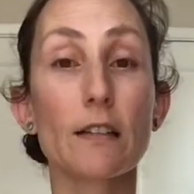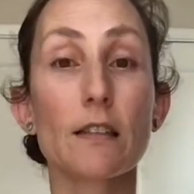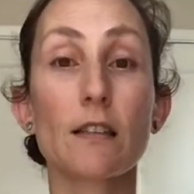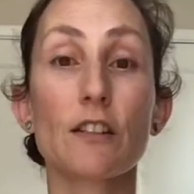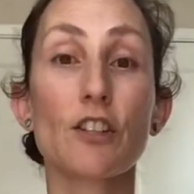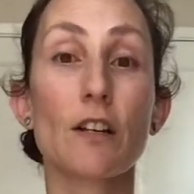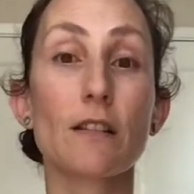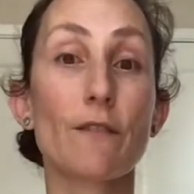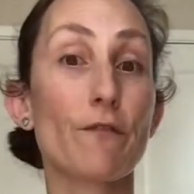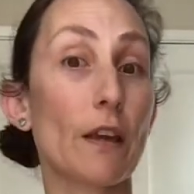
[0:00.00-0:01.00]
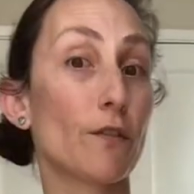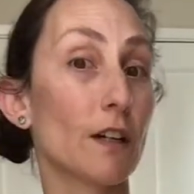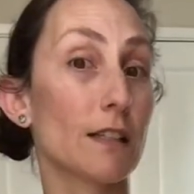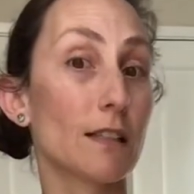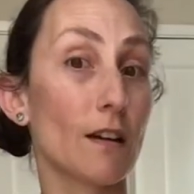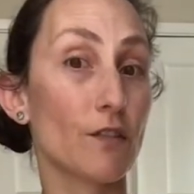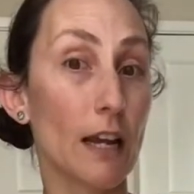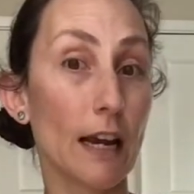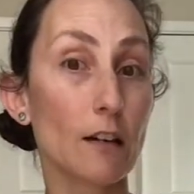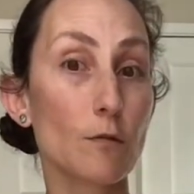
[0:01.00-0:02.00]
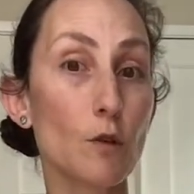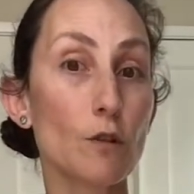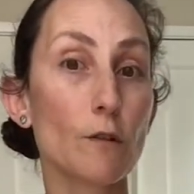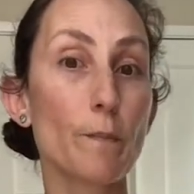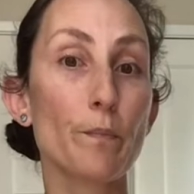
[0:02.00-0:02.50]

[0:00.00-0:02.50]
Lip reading: such as a favorite stuffed animal,